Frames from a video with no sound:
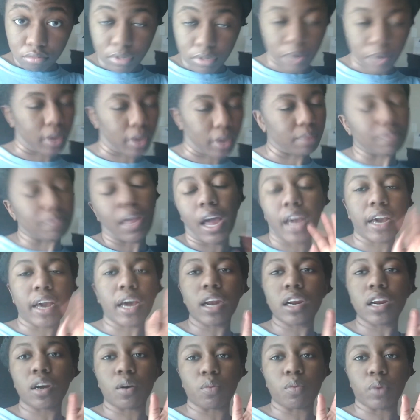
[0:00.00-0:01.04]
Okay, I
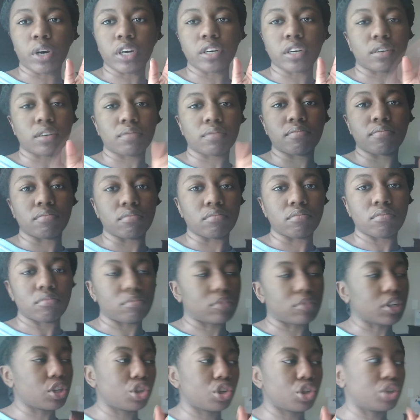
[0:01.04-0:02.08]
gotta go work.
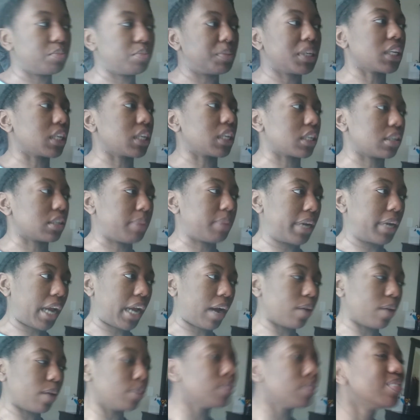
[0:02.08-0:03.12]
This should be clicked by
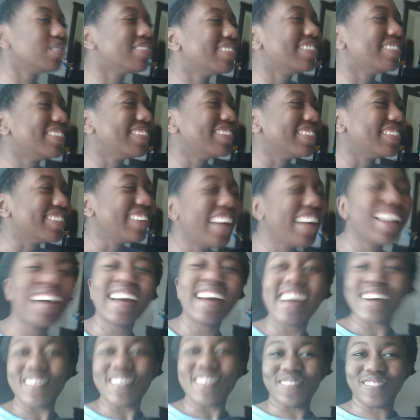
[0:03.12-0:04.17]
now.
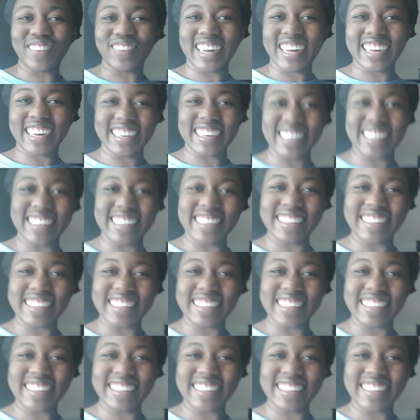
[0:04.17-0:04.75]
Bye.